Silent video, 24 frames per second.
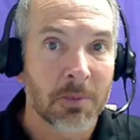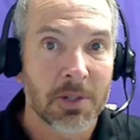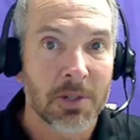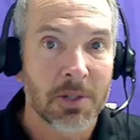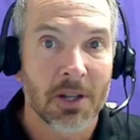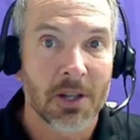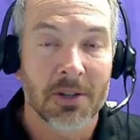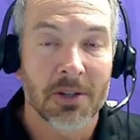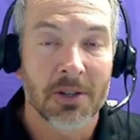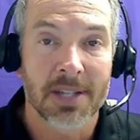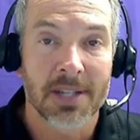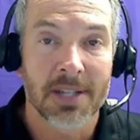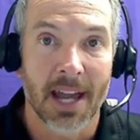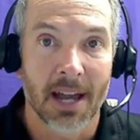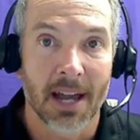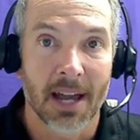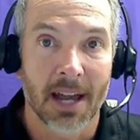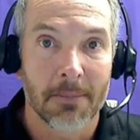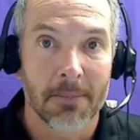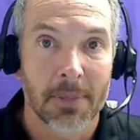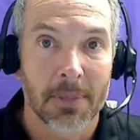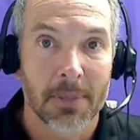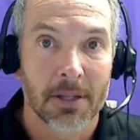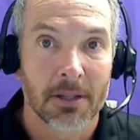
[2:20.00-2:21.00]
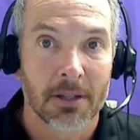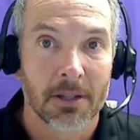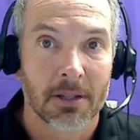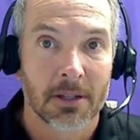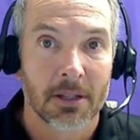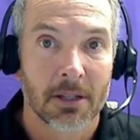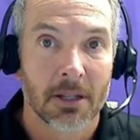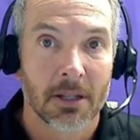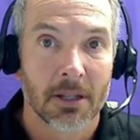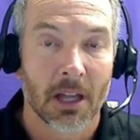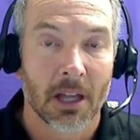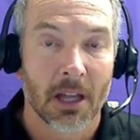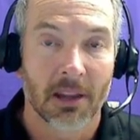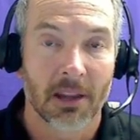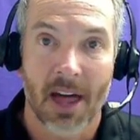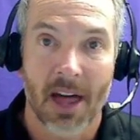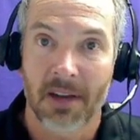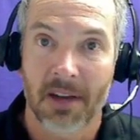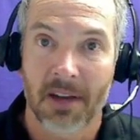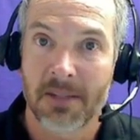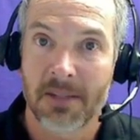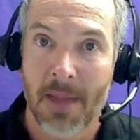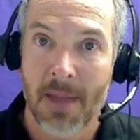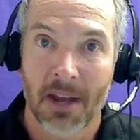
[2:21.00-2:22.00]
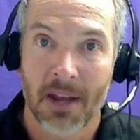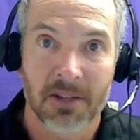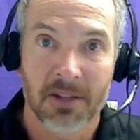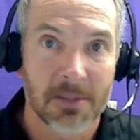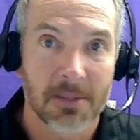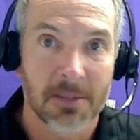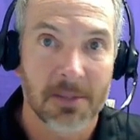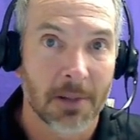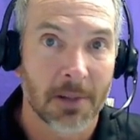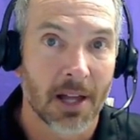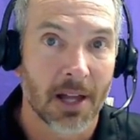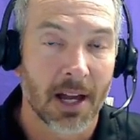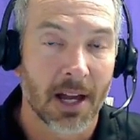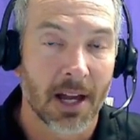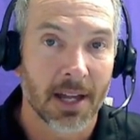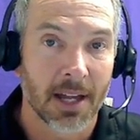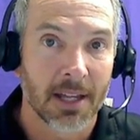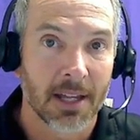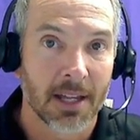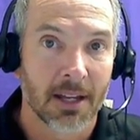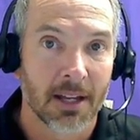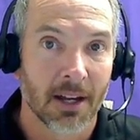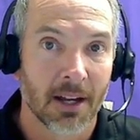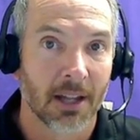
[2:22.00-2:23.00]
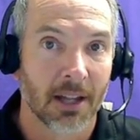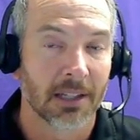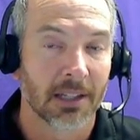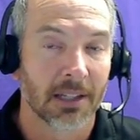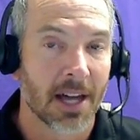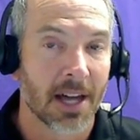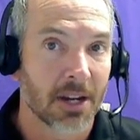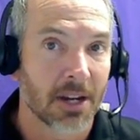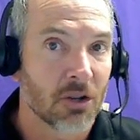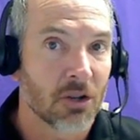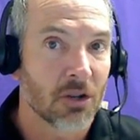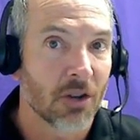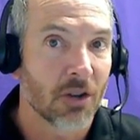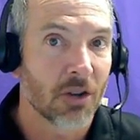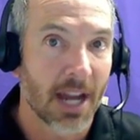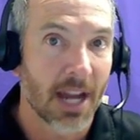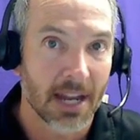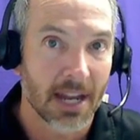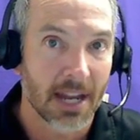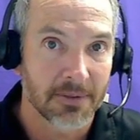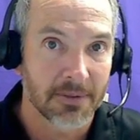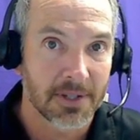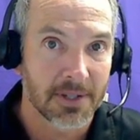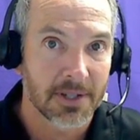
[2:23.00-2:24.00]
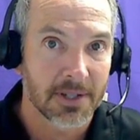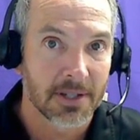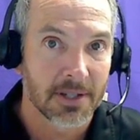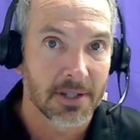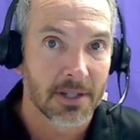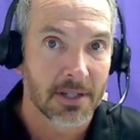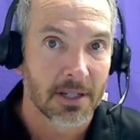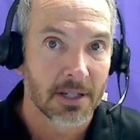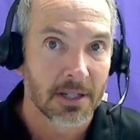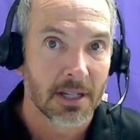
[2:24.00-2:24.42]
what's on tap. A lot of demand and supply, a lot of graphs.